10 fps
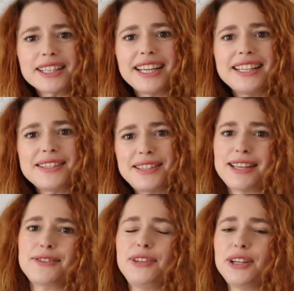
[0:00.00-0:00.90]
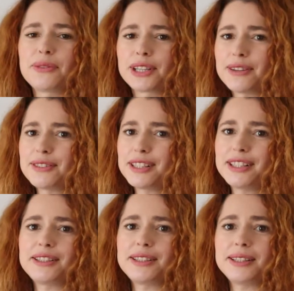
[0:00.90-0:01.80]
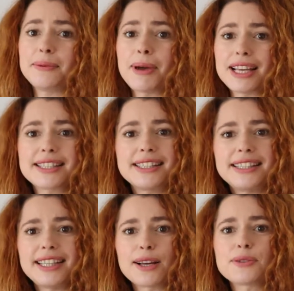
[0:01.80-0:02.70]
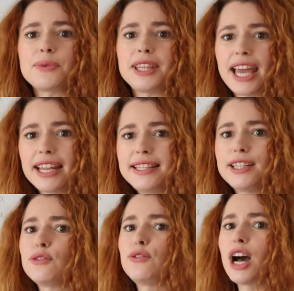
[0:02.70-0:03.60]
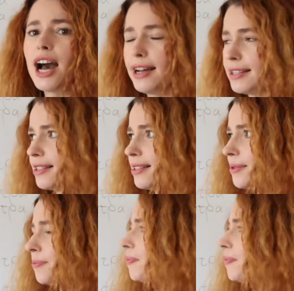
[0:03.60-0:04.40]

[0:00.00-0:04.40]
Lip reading: in today's video we're going to learn the masculine nouns with ending of as.